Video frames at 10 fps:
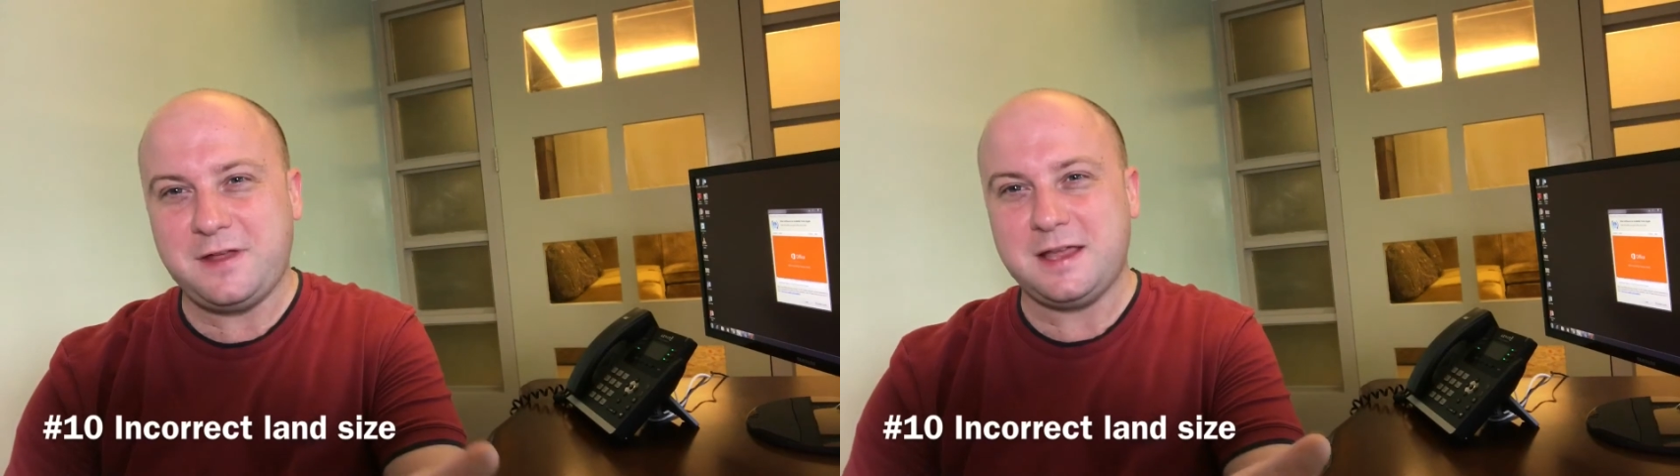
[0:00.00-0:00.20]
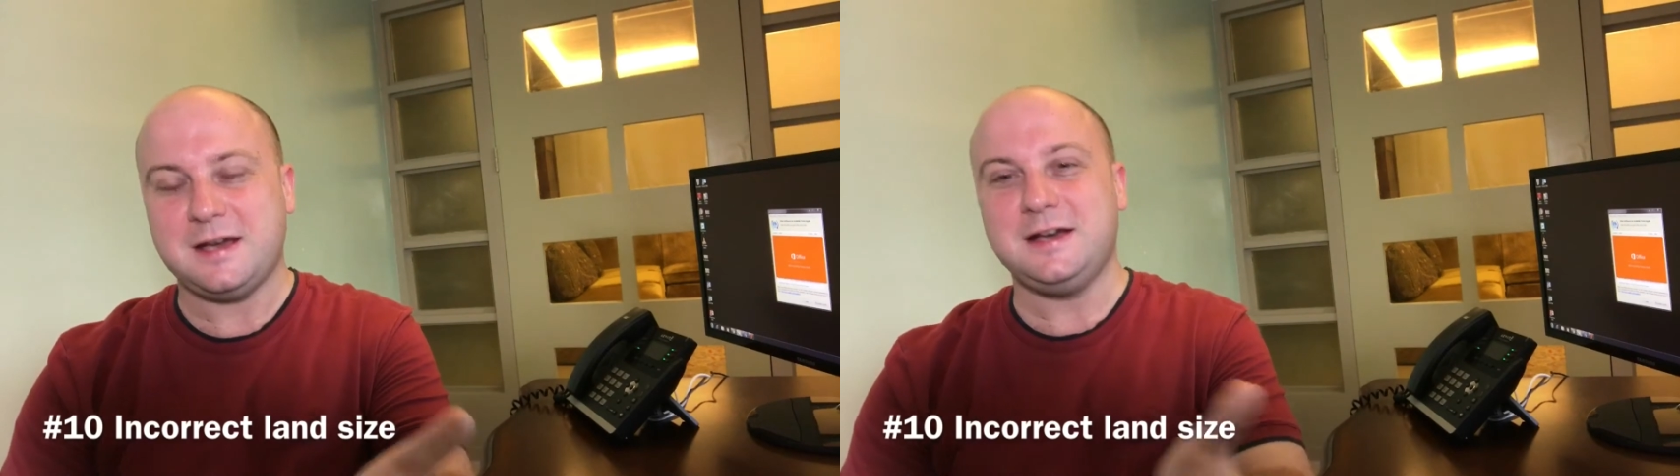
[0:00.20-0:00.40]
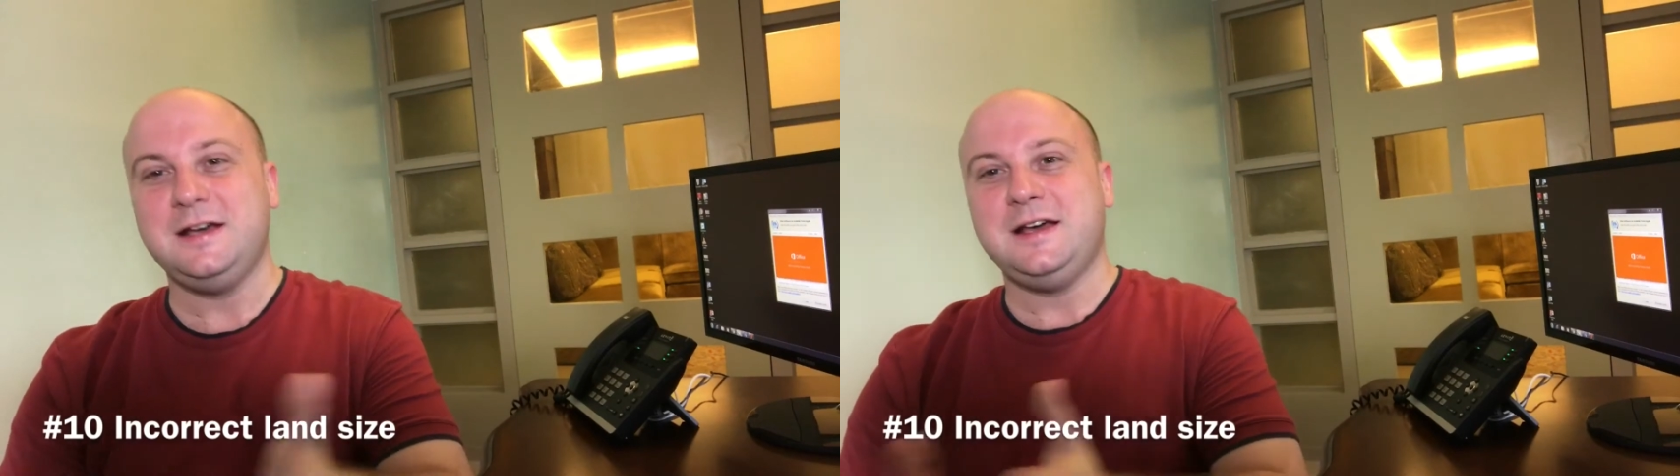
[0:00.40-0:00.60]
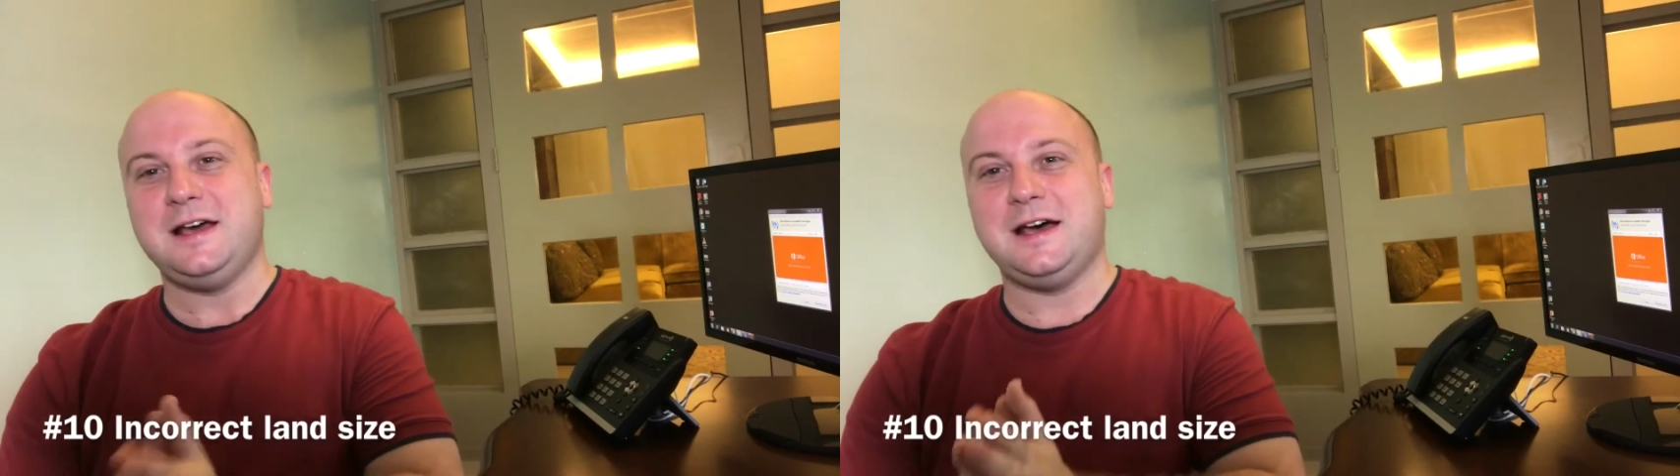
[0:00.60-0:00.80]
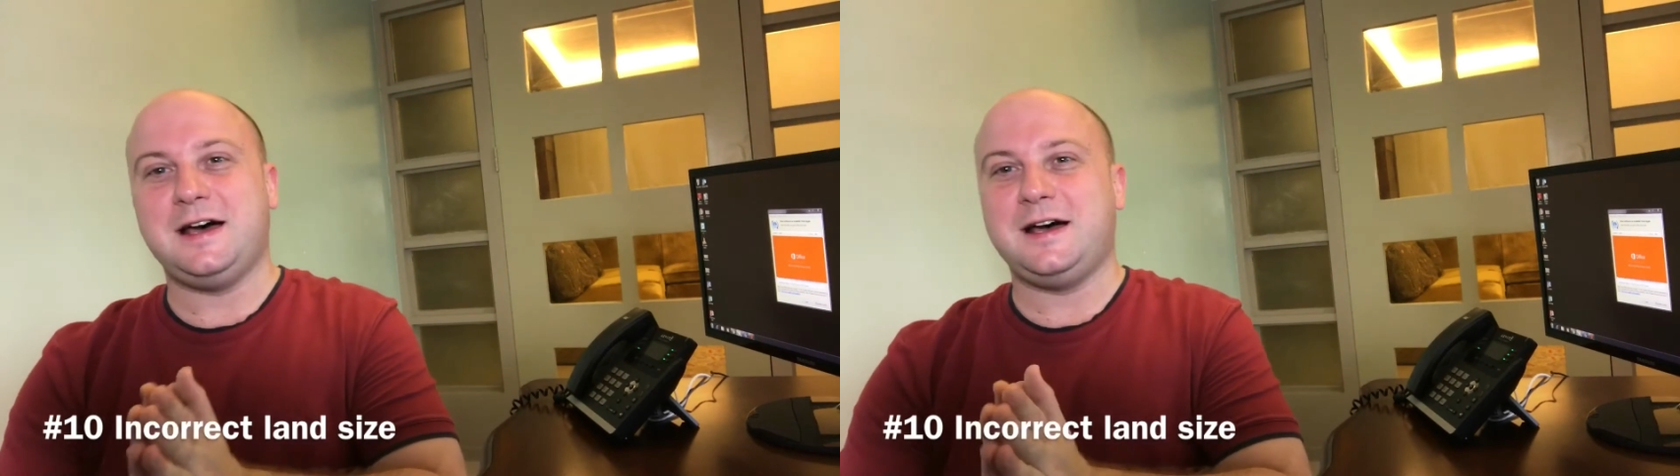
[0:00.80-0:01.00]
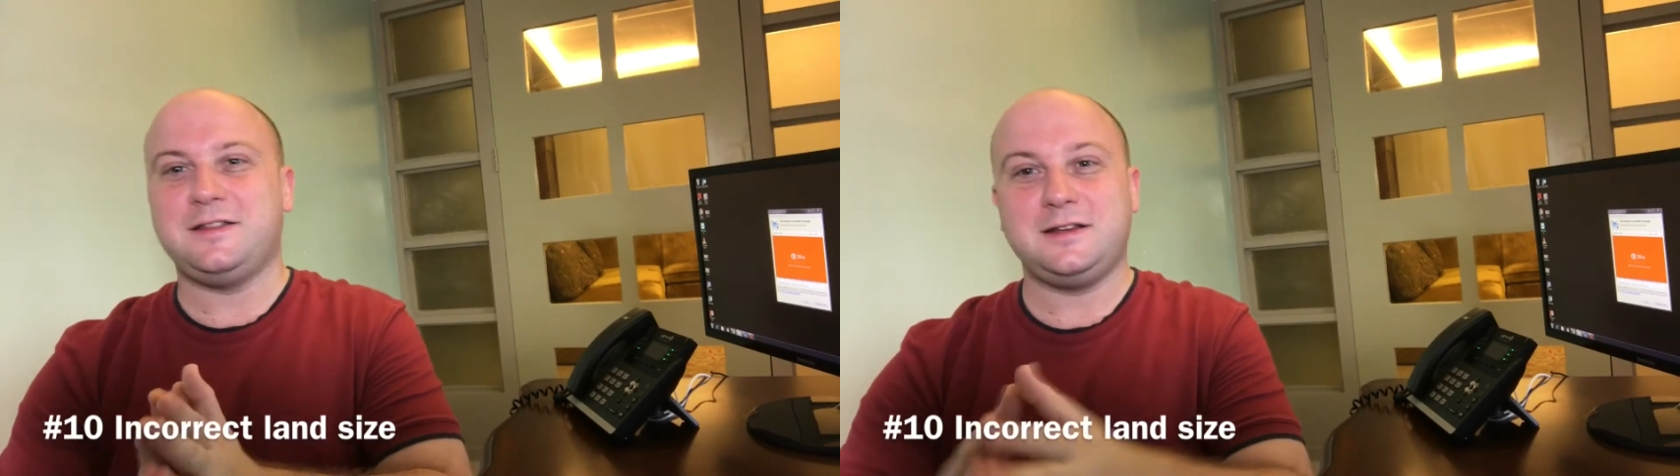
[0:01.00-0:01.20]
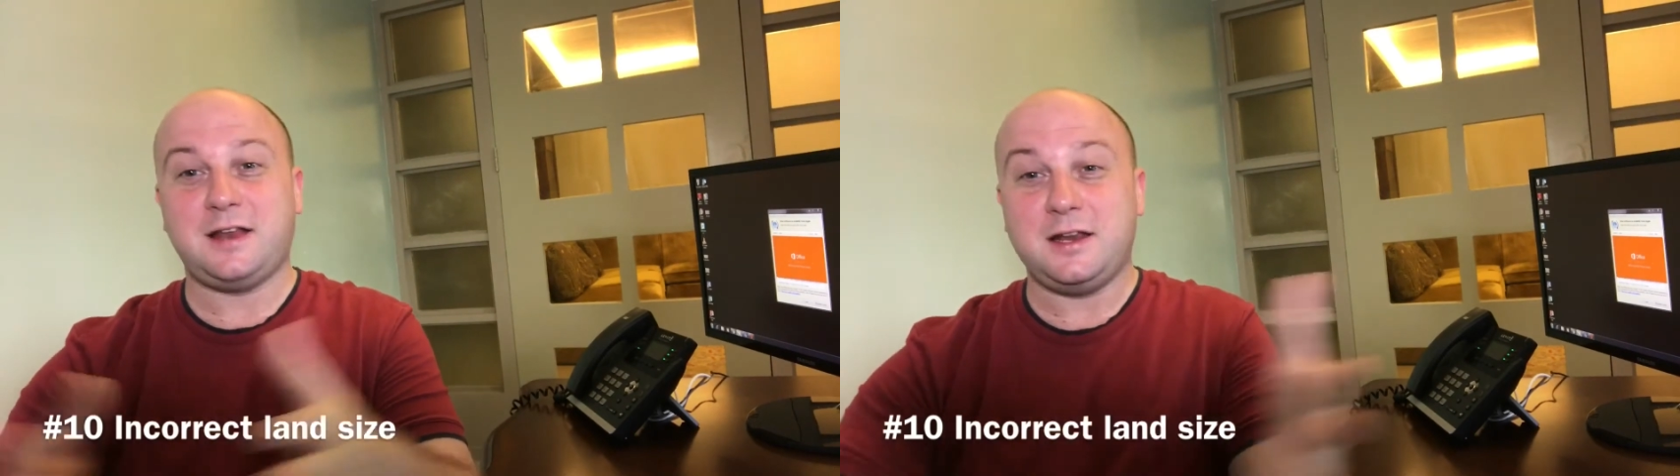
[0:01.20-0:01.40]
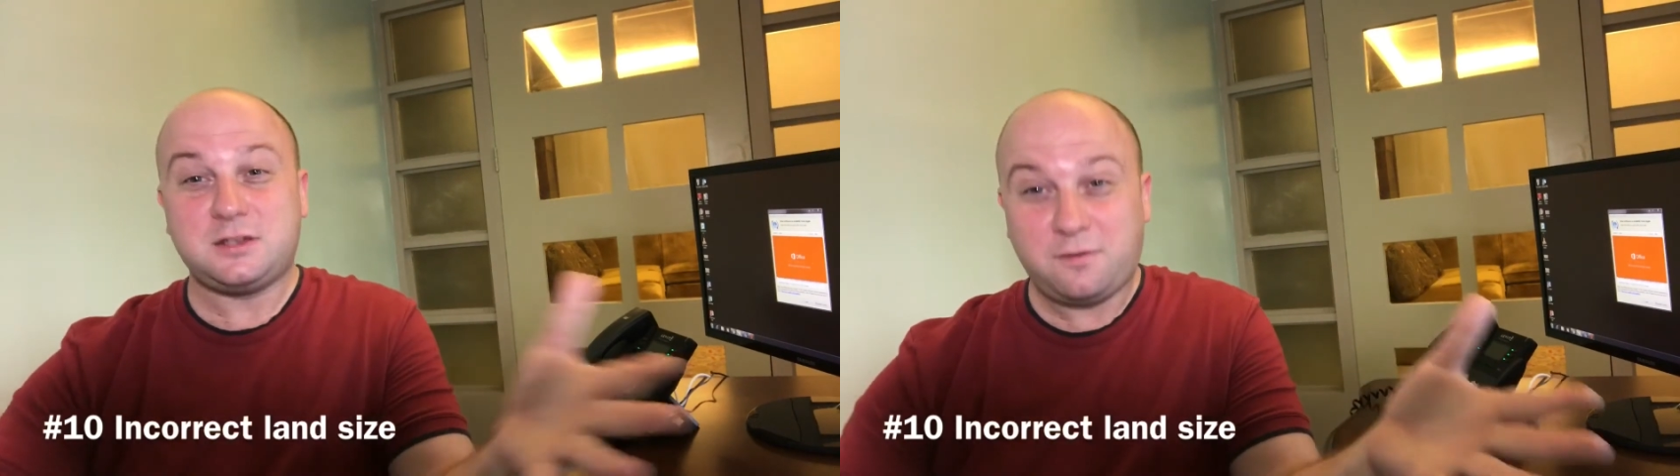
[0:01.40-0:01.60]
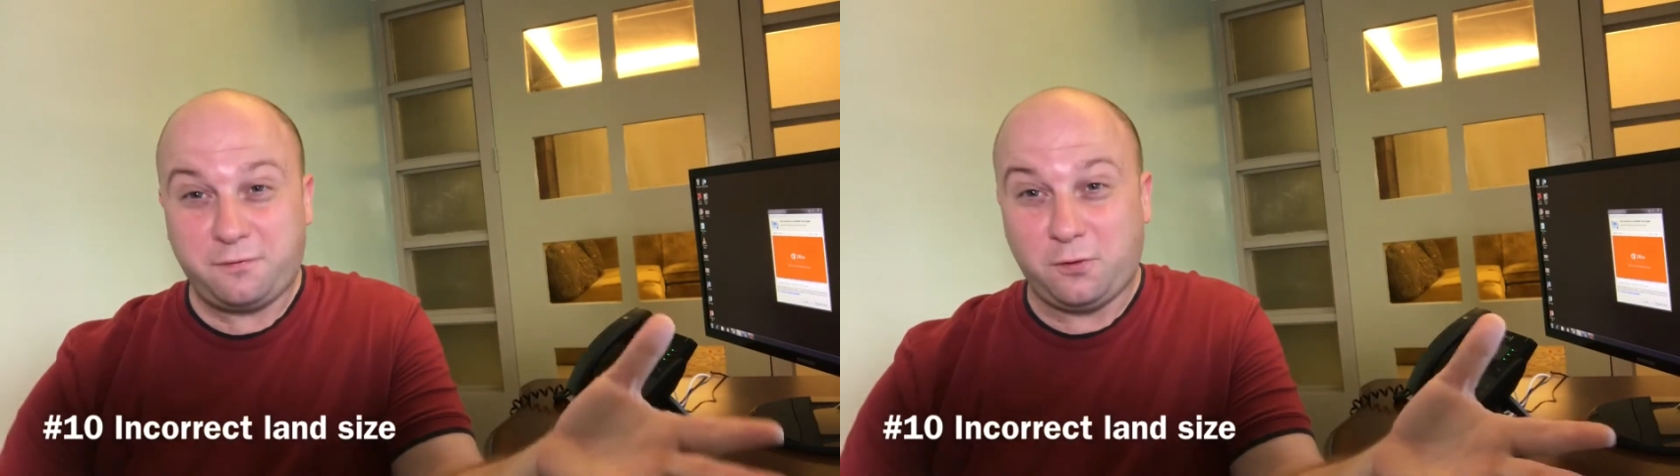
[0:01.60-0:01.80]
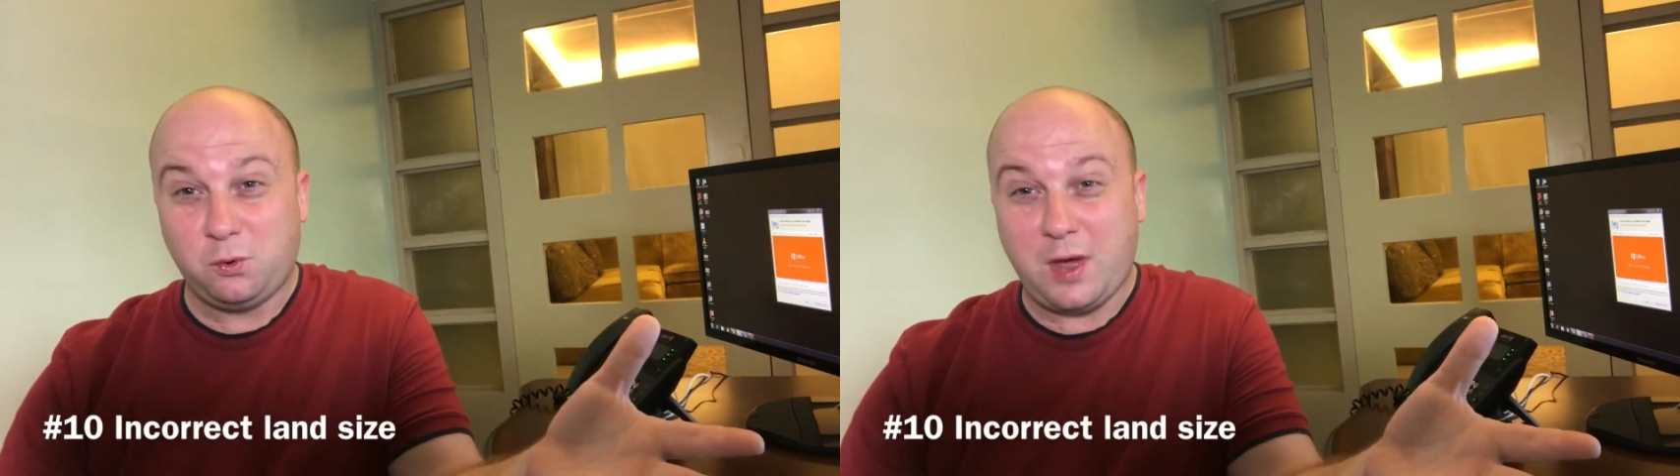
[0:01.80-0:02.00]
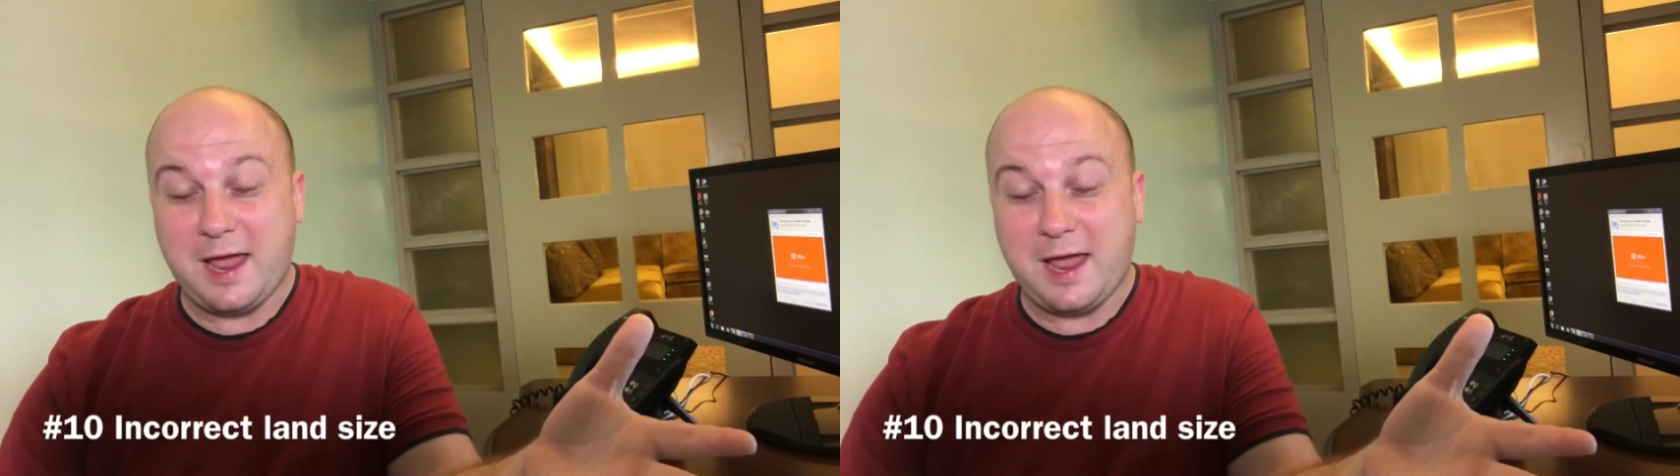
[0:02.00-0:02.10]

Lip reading: here. It's a full